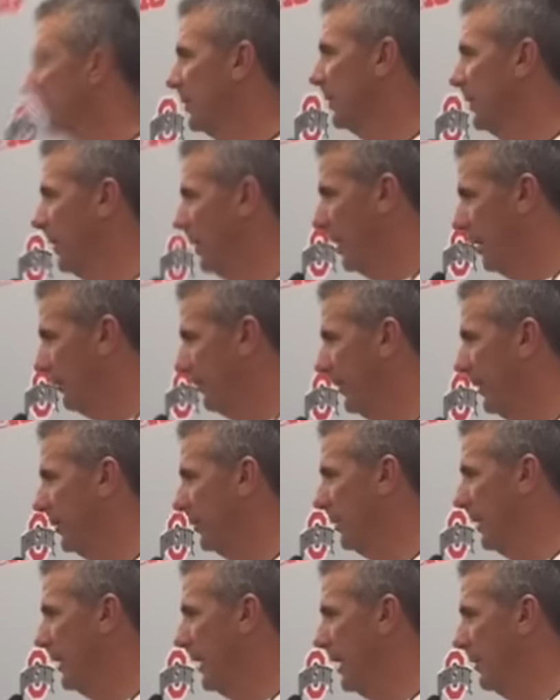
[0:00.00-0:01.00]
It's the
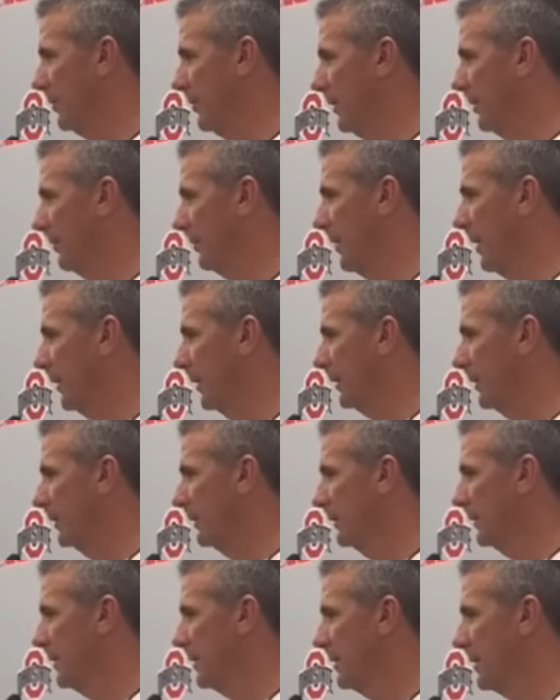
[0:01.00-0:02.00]
offense right now is in a funk.
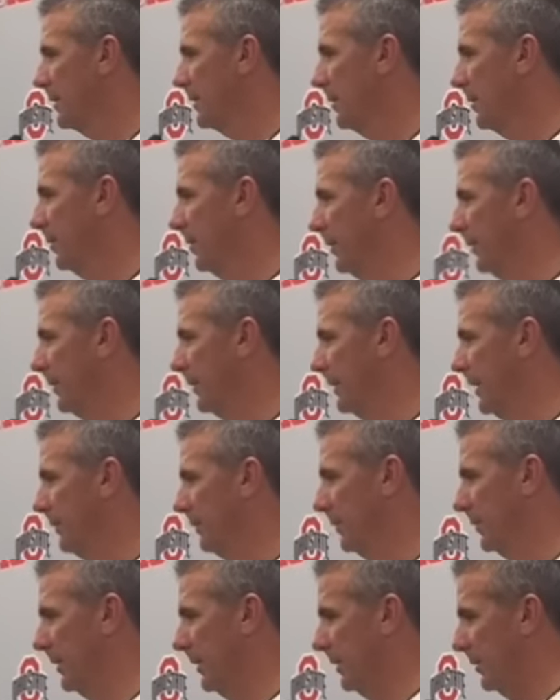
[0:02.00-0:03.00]
So every
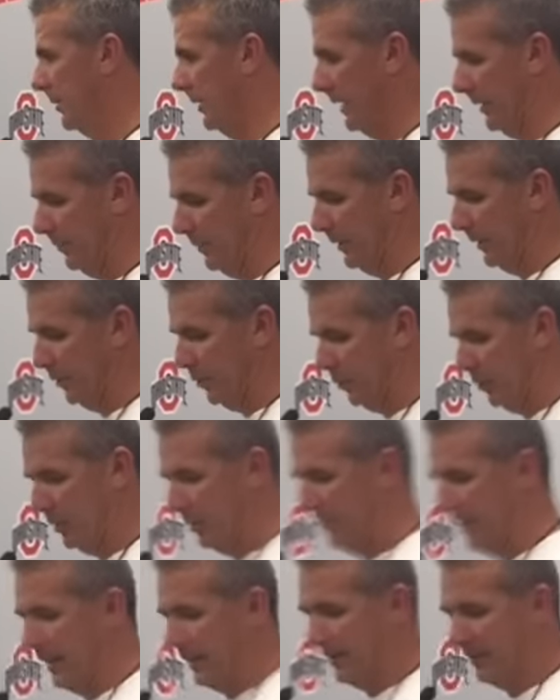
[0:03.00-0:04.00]
time you say, it's like when the
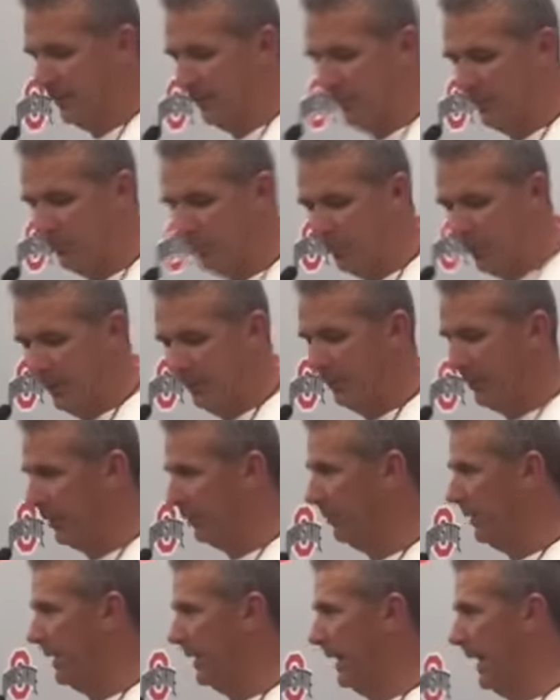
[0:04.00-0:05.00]
quarterback is, boy, what
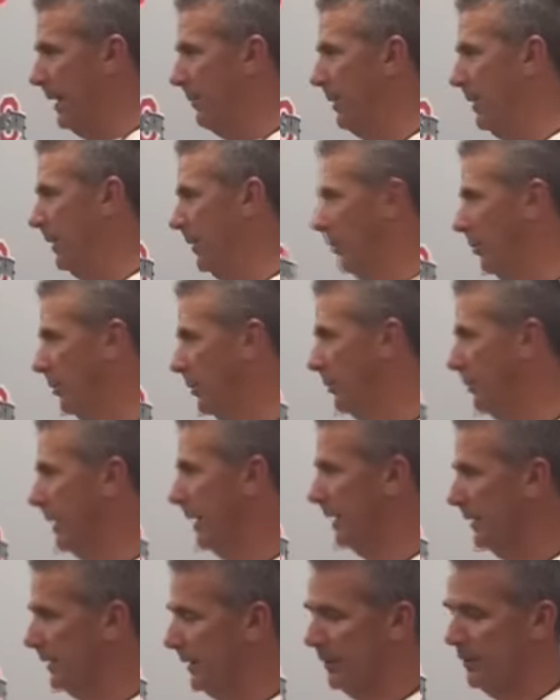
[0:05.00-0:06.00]
a great game by the
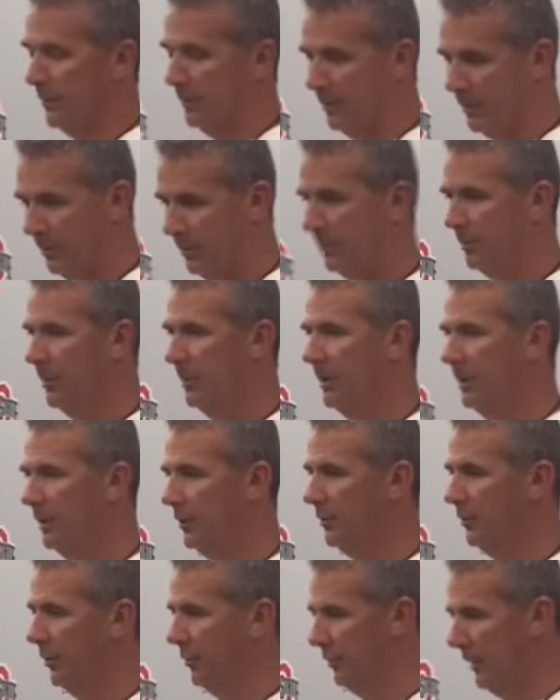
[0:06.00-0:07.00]
quarterback. You know,
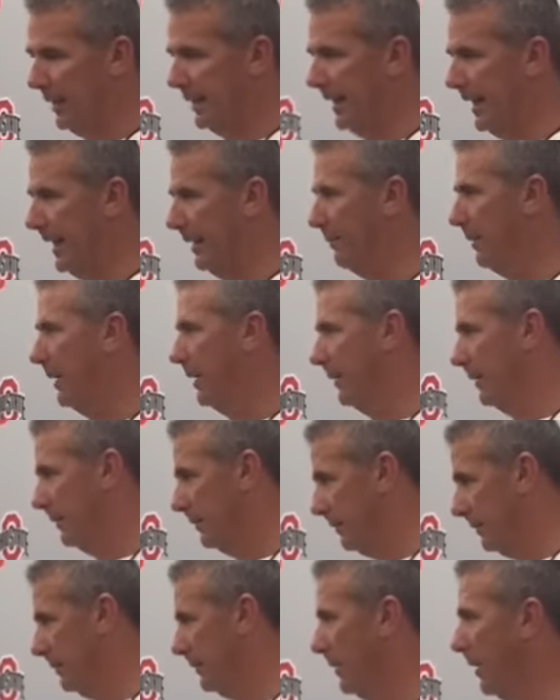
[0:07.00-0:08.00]
it's a great game by
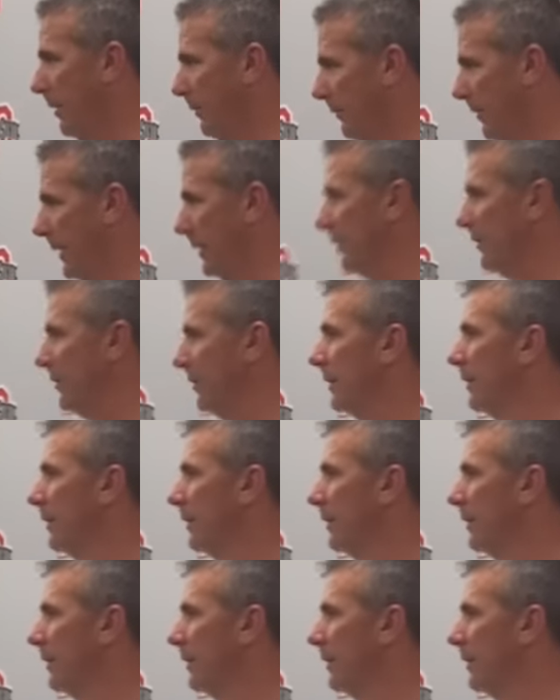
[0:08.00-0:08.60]
the offense.